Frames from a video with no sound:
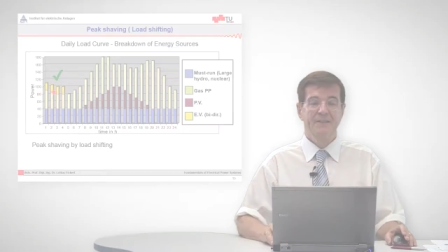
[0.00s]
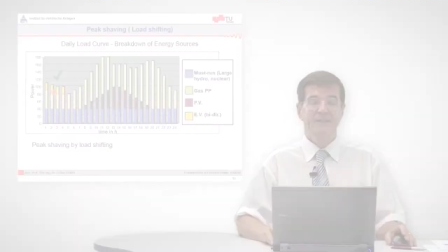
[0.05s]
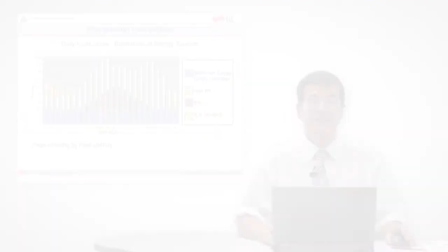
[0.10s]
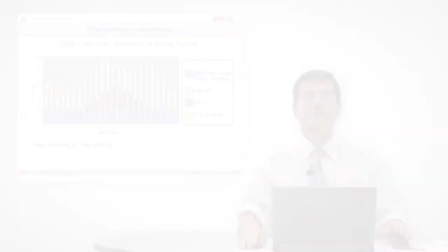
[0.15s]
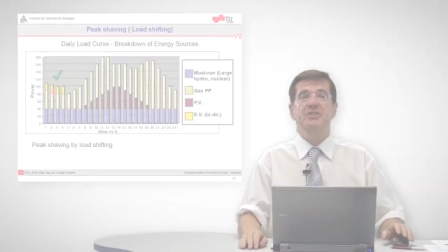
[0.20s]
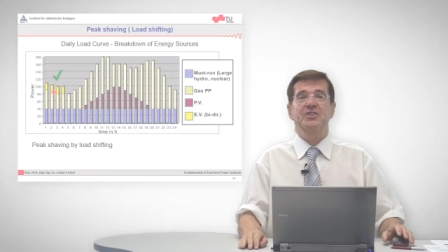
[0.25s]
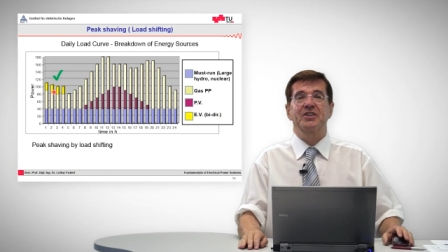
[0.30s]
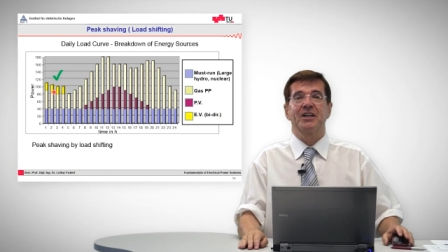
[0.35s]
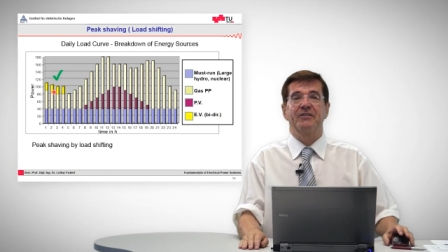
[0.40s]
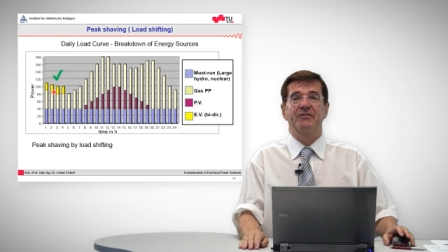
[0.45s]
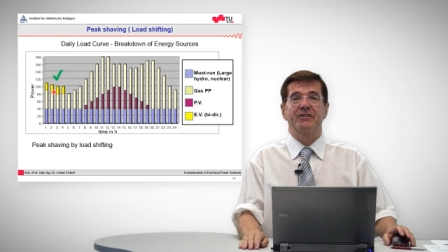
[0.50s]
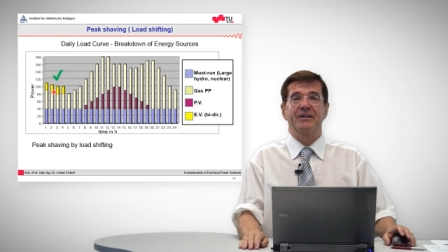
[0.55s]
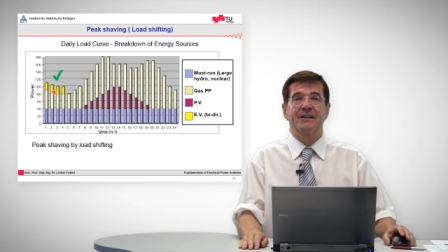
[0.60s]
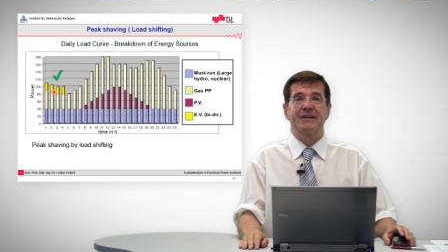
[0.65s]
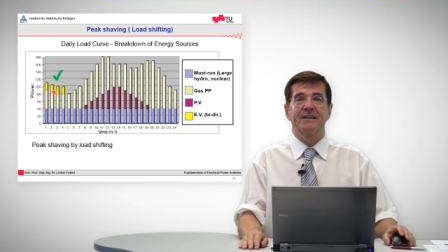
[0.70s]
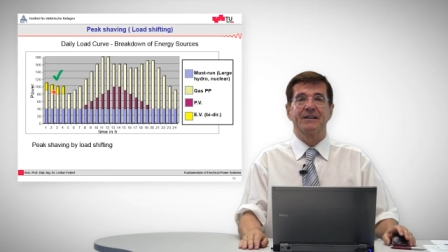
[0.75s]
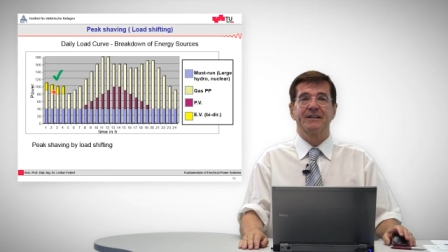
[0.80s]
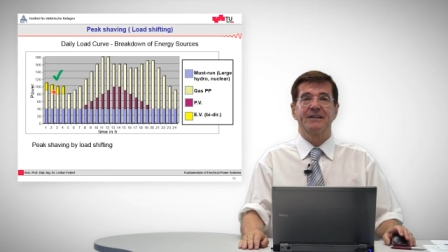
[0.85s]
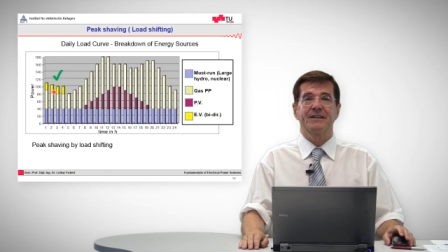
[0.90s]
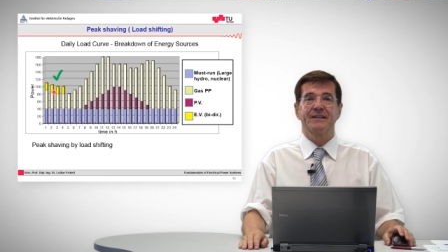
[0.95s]
Peak
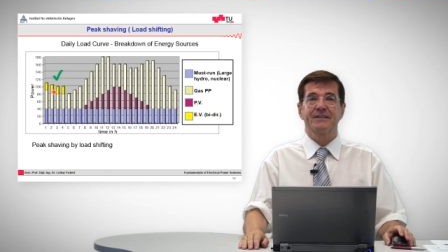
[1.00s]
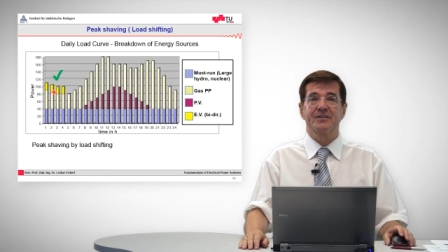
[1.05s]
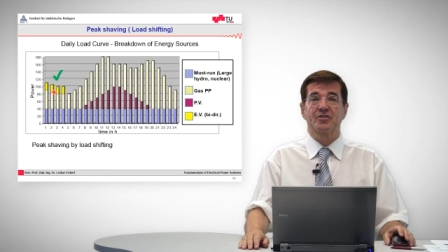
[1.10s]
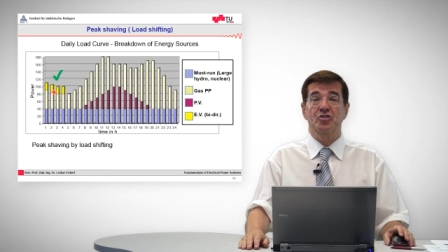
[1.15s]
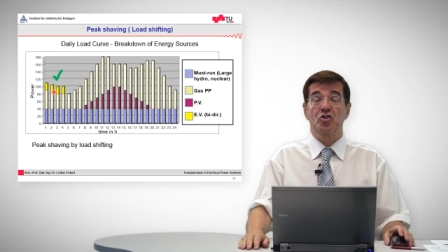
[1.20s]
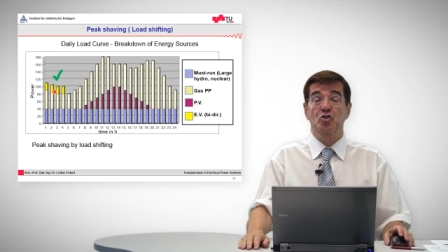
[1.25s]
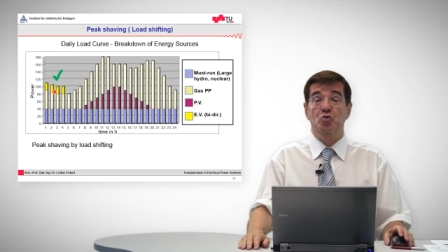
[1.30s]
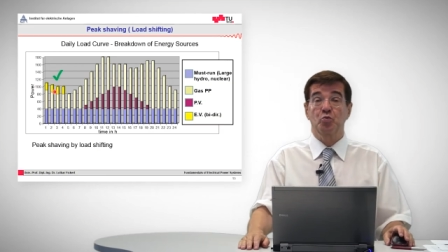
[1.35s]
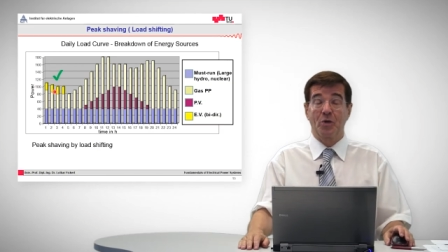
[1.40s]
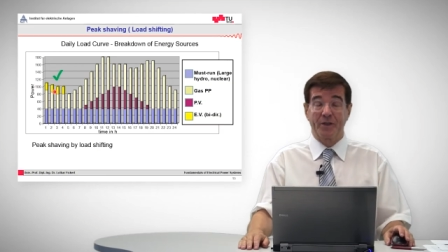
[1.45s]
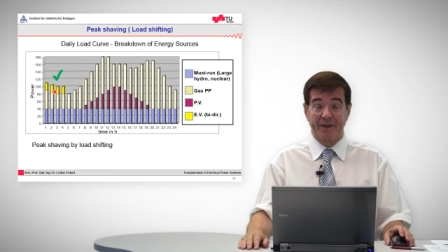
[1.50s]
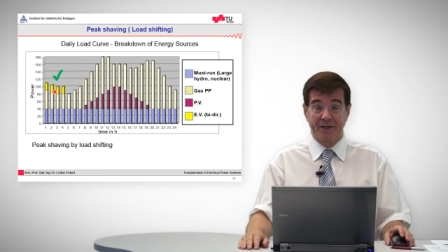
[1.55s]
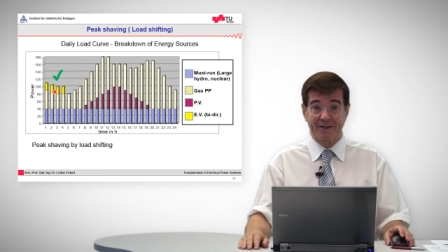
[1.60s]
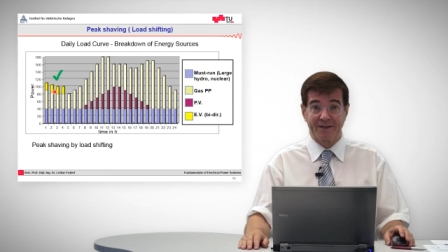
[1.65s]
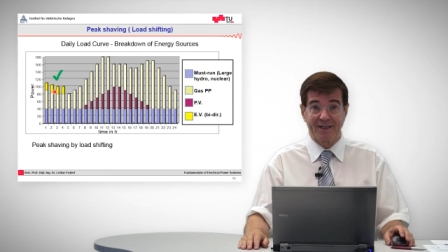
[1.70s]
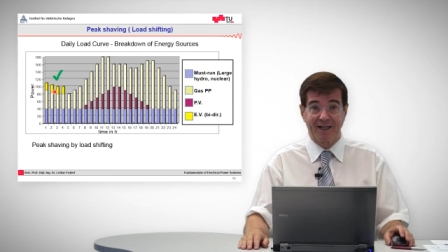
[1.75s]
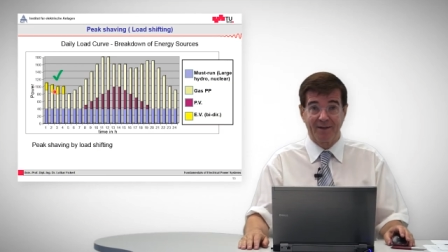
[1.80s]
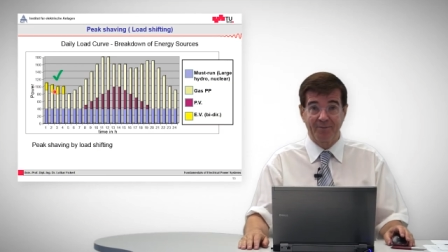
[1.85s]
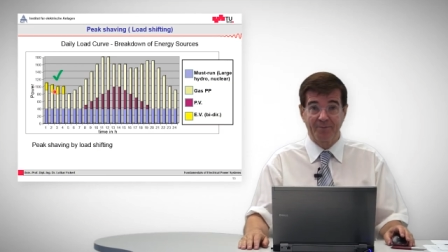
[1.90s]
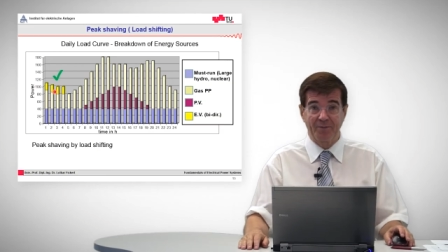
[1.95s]
shaving is just one
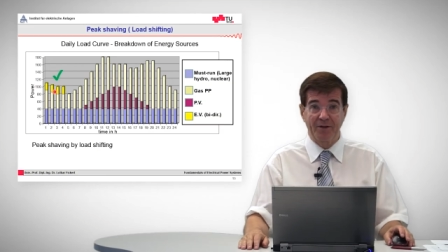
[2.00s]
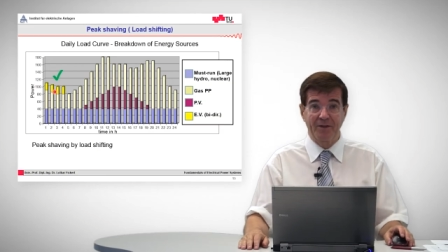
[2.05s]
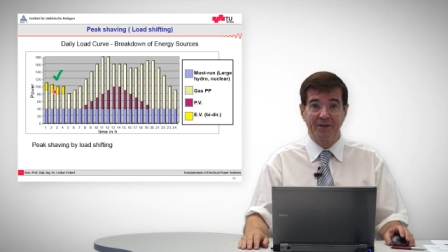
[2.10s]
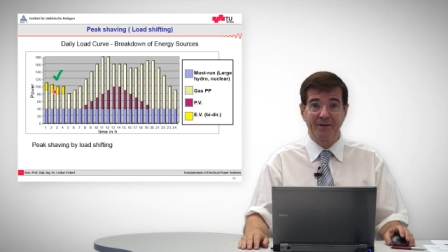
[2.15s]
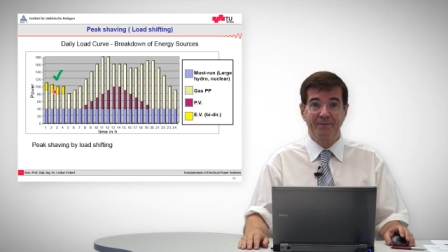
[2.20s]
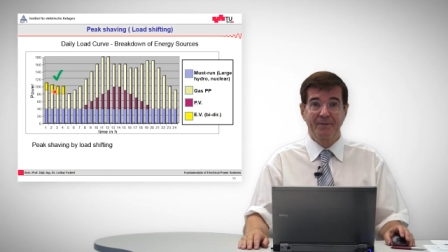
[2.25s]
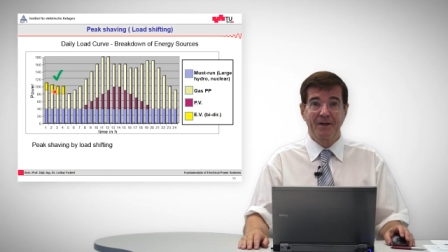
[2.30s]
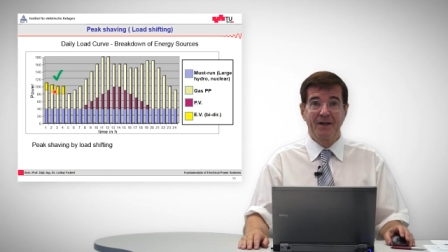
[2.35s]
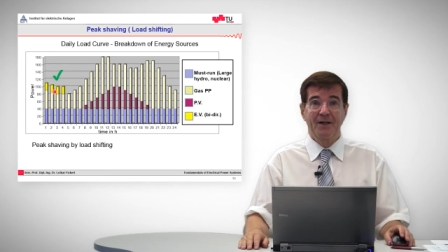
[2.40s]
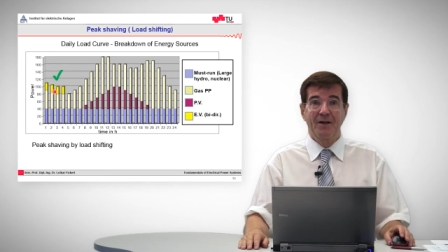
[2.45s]
example